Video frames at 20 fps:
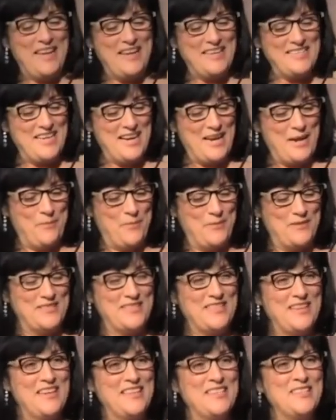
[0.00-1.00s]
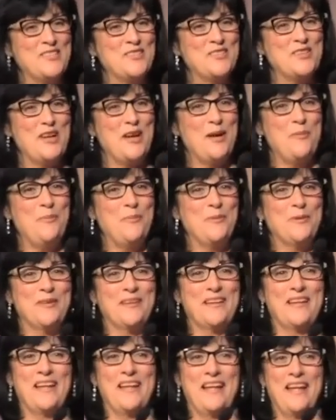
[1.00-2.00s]
that happens, I stop,
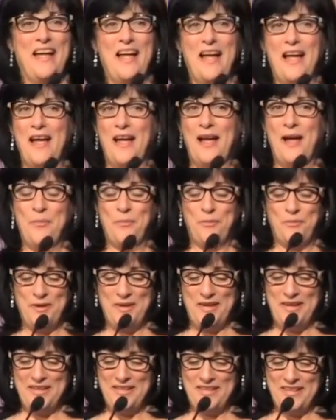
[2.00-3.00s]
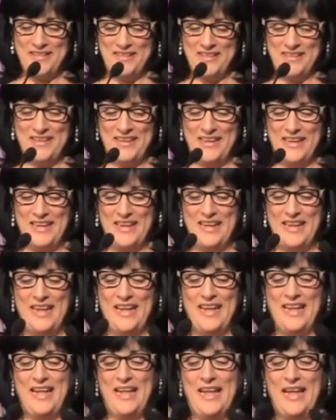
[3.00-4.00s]
I breathe,
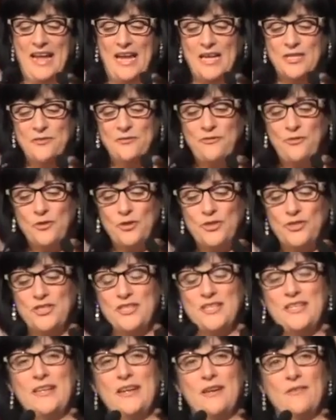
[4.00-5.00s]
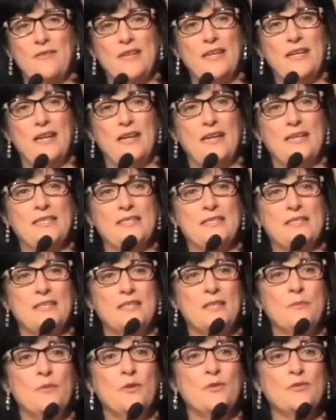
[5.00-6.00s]
and fortunately, I realize
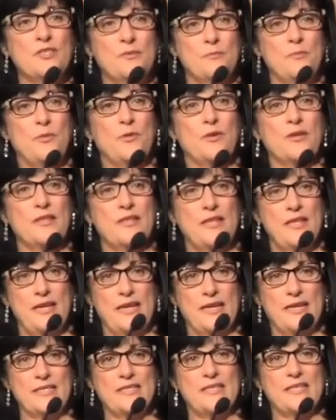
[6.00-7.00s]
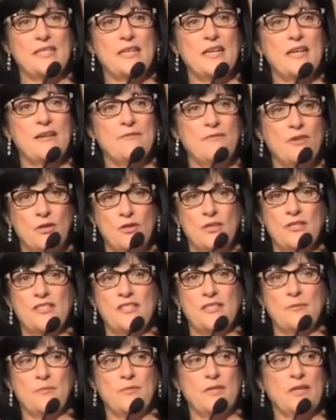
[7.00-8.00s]
that the most important thing is that I have learned
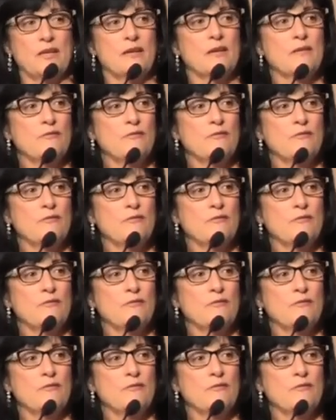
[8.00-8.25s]
something